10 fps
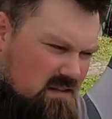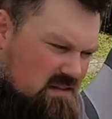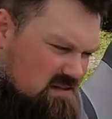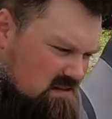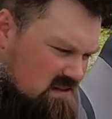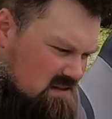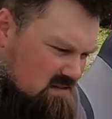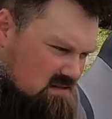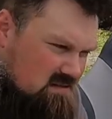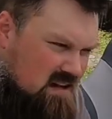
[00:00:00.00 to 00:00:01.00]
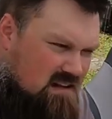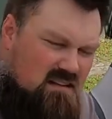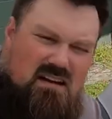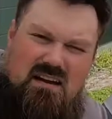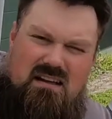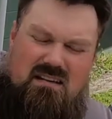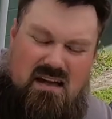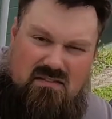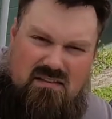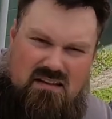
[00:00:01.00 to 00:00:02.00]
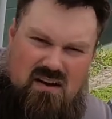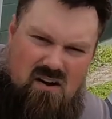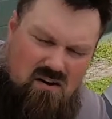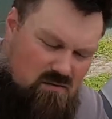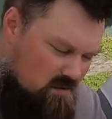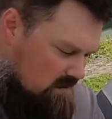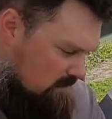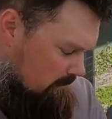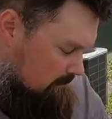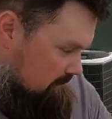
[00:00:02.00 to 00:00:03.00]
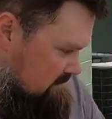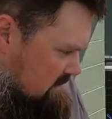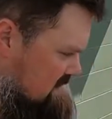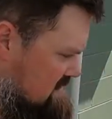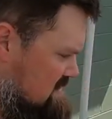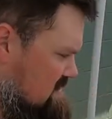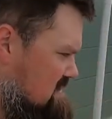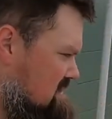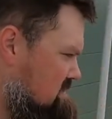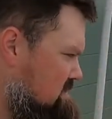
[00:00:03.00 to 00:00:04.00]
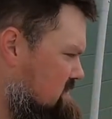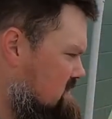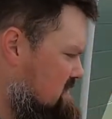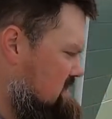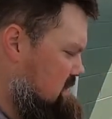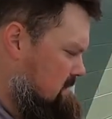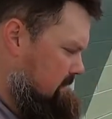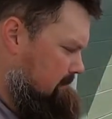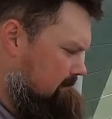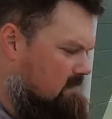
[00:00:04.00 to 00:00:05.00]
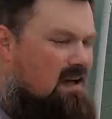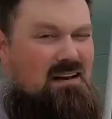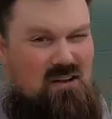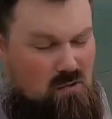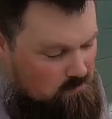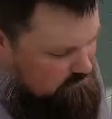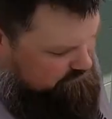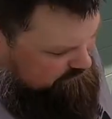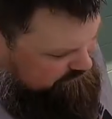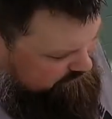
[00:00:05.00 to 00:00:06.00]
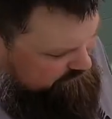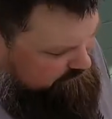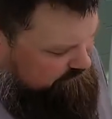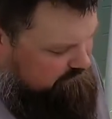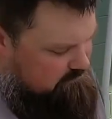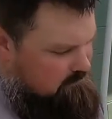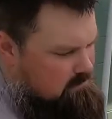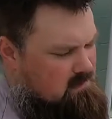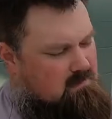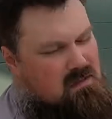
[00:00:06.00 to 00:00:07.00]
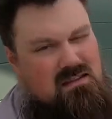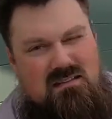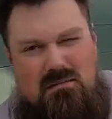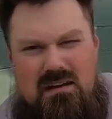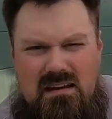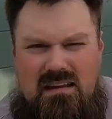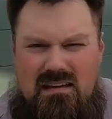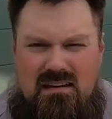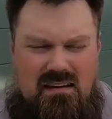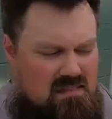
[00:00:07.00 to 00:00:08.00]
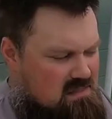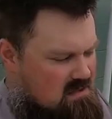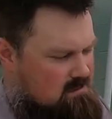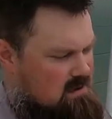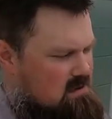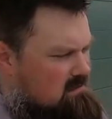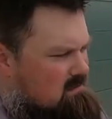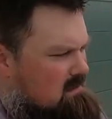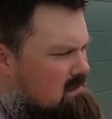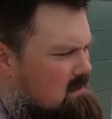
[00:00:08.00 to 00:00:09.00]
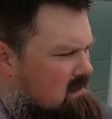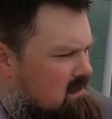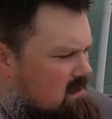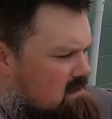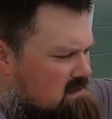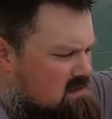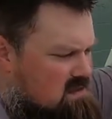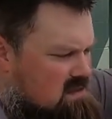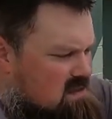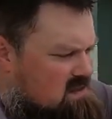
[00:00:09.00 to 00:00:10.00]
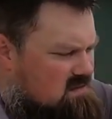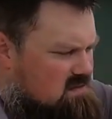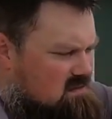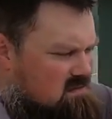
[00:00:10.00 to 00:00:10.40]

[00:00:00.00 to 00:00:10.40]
these seats, I thought I'd have to get hardware, but I don't, because I'm an idiot and didn't think about it. These